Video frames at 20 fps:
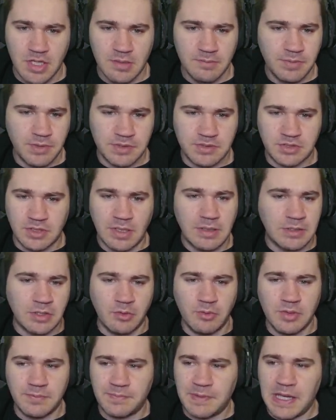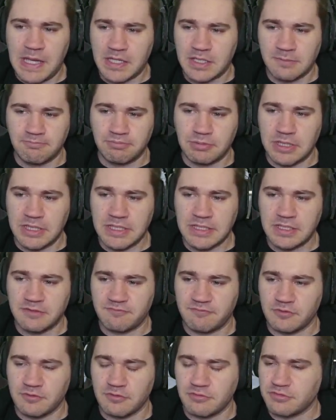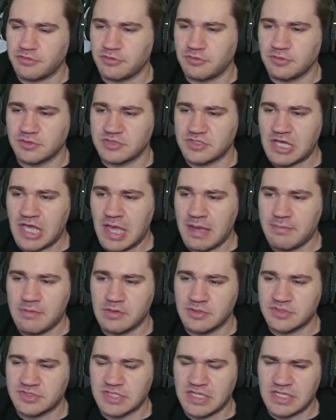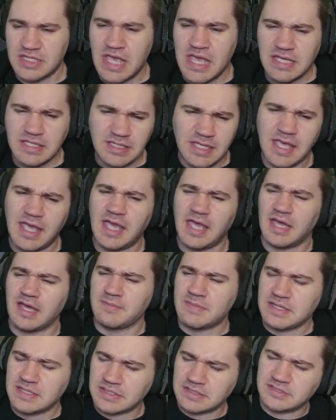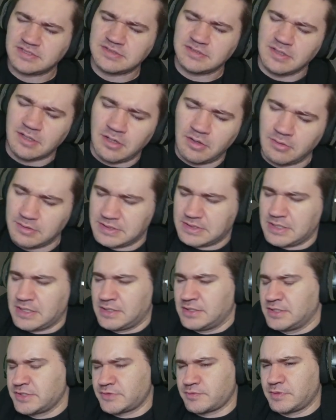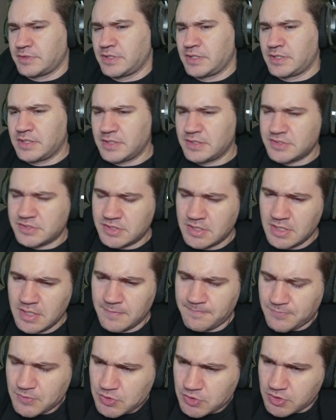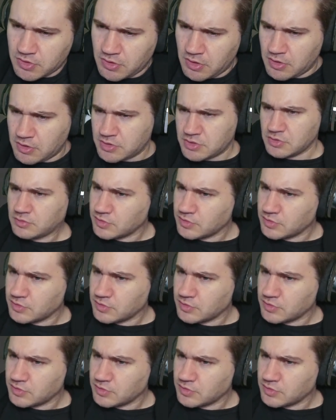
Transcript: But going back and playing it for a third time, I was like, yeah, I mean it's it kind of is what it is. You could argue